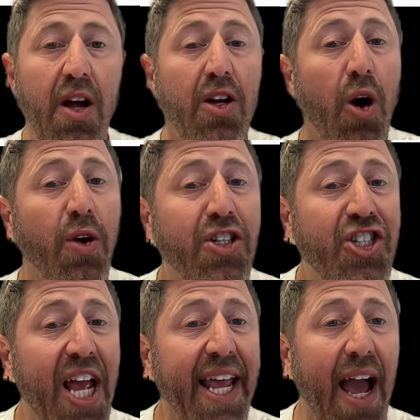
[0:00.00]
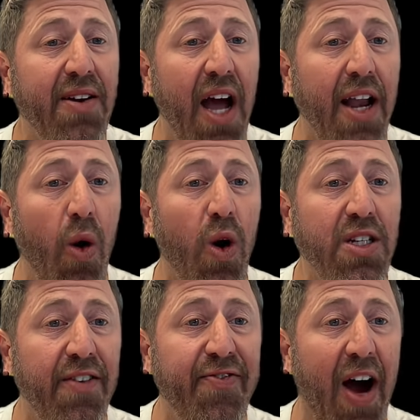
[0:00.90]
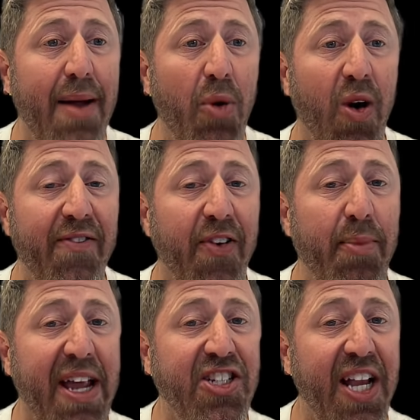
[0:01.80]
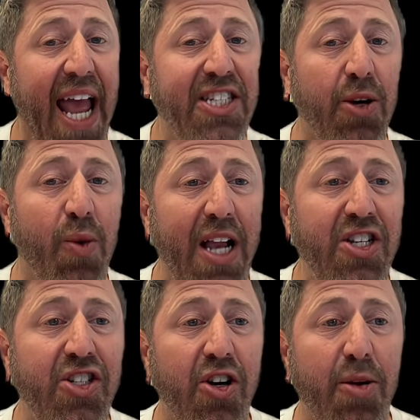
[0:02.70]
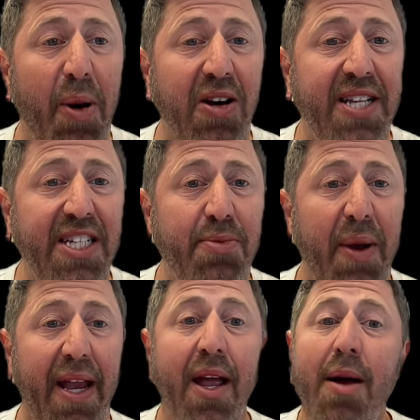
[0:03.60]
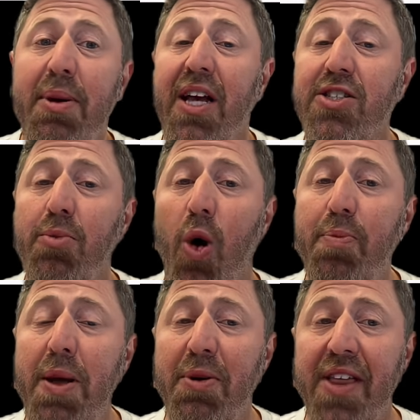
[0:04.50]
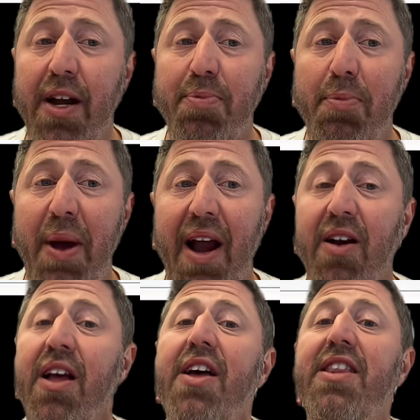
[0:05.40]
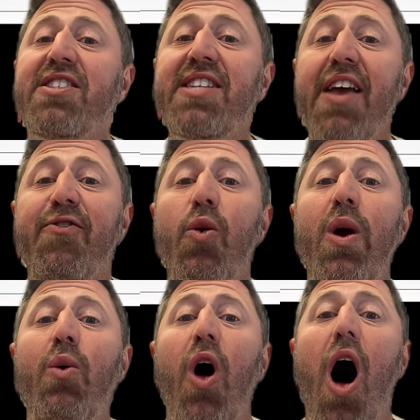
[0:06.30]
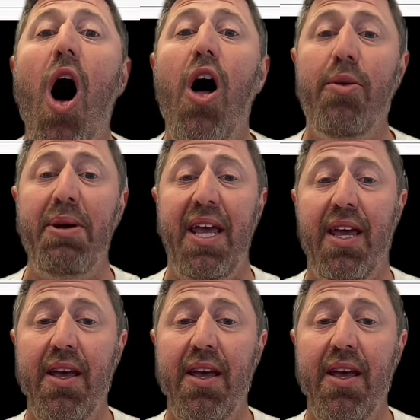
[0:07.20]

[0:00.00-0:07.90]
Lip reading: Go to ShakeOut.org to find more information and to register to participate, because the more people that are prepared, the safer we will all be.